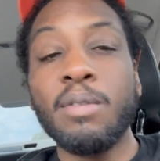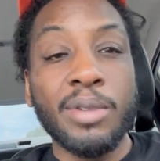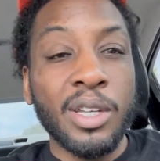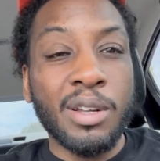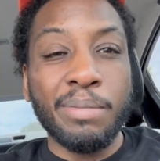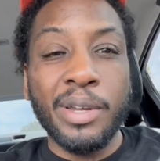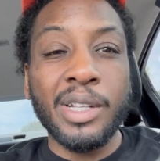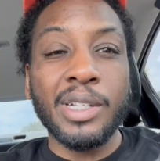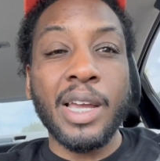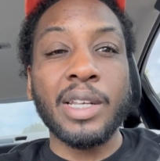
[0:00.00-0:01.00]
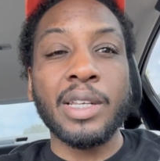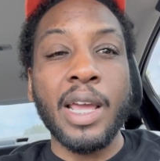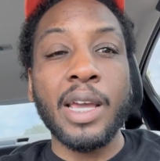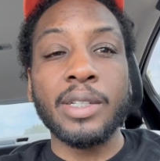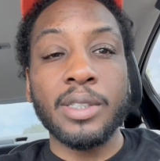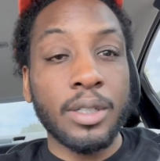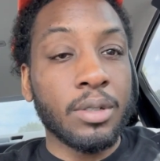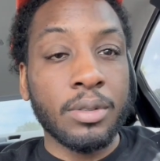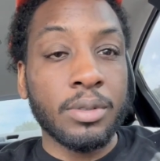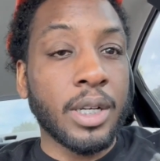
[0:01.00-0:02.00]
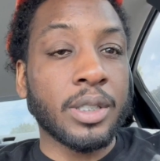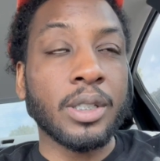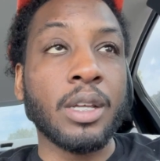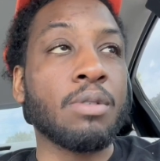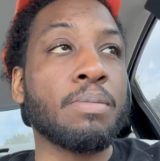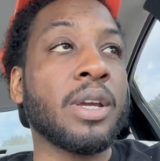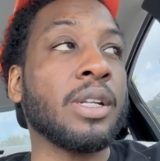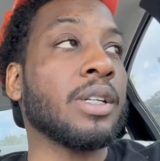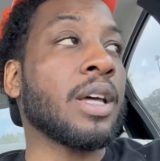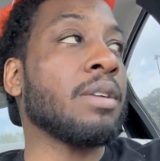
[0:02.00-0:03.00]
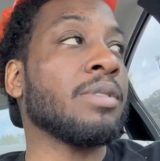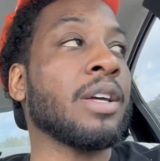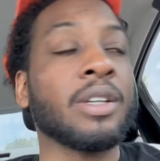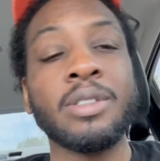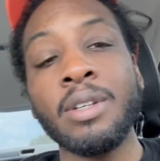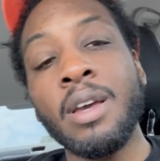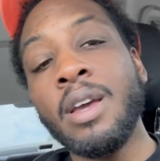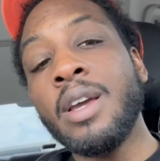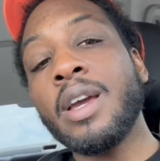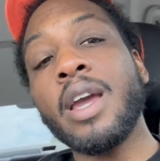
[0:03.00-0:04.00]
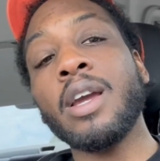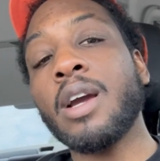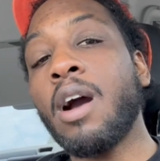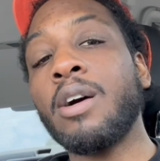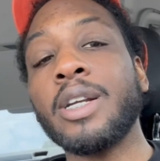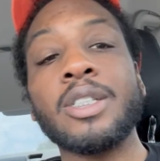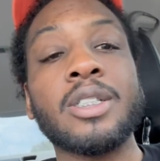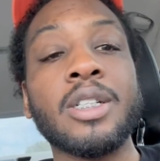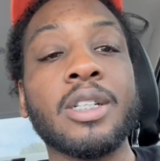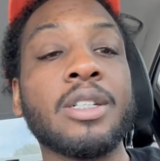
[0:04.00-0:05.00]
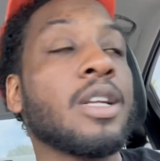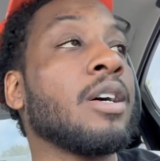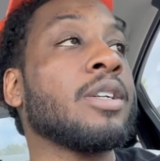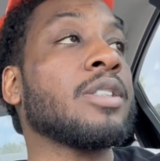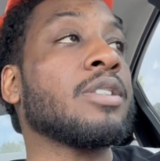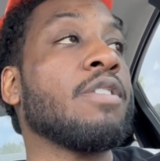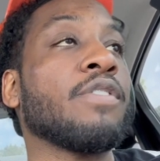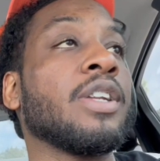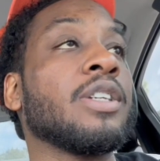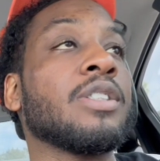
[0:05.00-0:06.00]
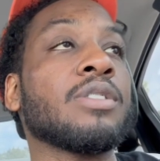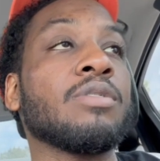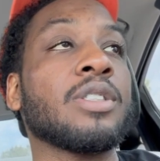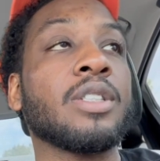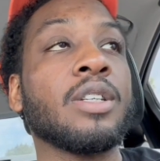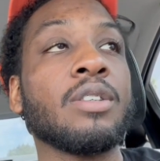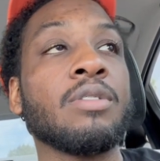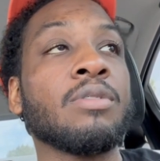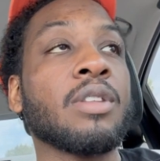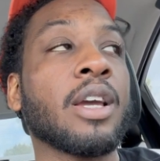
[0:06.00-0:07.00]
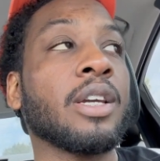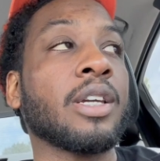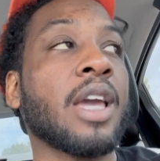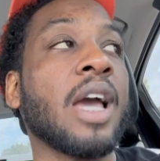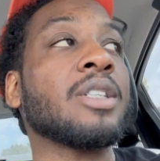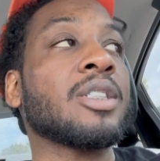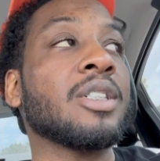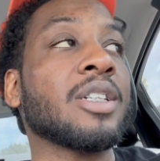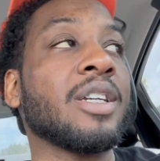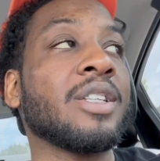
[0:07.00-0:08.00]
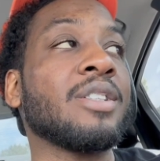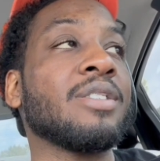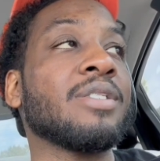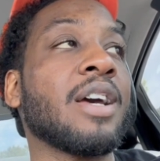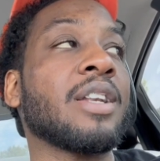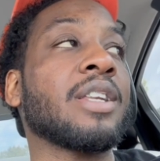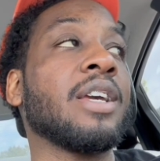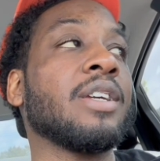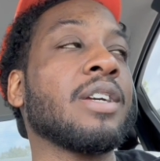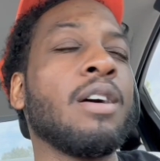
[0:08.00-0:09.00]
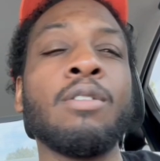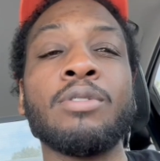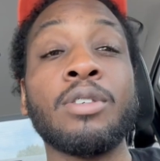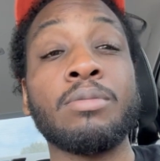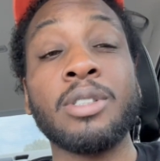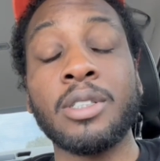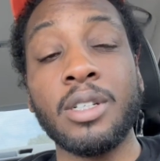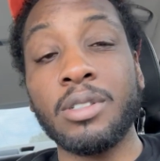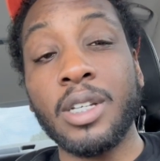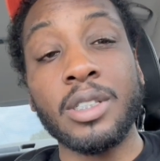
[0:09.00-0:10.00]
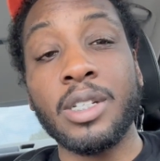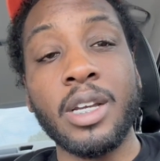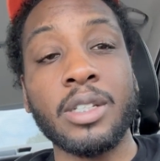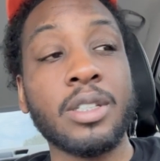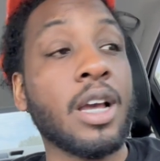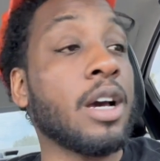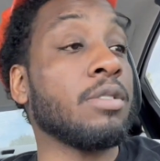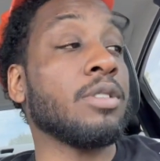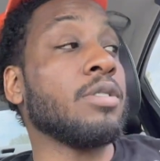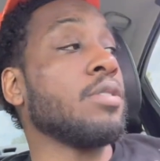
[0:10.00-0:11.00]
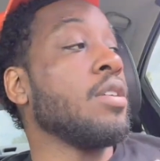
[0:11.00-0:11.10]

But you know, Pedialyte nasty though. That's the thing with Pedialyte. Like, and all that sugar and all that stuff ain't in it. So it's still, like, it got sugar in it, I think. I don't know, but it still tastes nasty. I don't know.